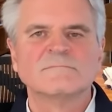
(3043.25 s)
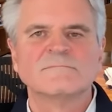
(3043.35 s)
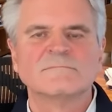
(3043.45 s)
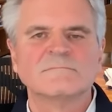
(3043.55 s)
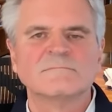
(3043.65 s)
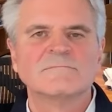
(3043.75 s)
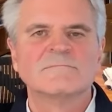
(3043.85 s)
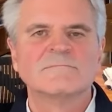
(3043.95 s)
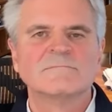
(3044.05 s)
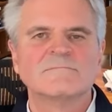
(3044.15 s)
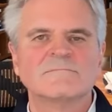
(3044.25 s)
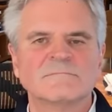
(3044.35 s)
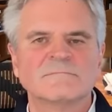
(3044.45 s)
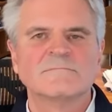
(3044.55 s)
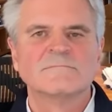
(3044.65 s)

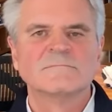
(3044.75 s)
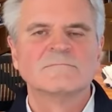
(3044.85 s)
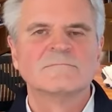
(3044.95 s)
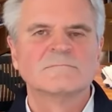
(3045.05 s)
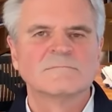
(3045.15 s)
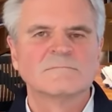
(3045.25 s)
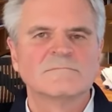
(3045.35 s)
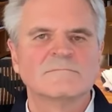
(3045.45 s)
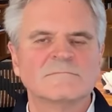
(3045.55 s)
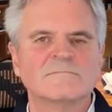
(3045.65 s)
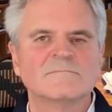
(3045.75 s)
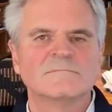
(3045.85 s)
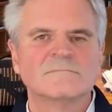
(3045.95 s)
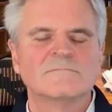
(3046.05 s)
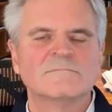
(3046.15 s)

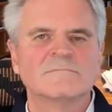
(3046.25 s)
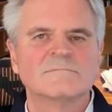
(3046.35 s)
[no speech]